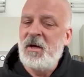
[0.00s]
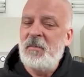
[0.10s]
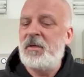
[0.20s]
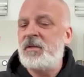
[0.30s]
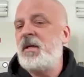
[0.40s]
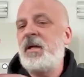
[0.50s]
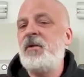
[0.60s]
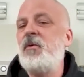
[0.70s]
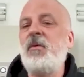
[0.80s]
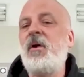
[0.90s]
because they
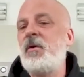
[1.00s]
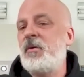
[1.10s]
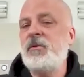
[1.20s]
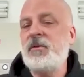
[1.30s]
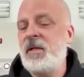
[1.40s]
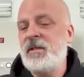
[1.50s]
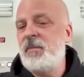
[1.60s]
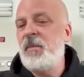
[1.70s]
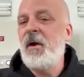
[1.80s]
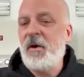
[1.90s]
can no longer use
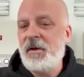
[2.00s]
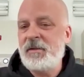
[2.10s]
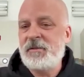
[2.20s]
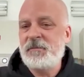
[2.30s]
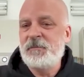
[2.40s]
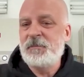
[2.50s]
antibiotics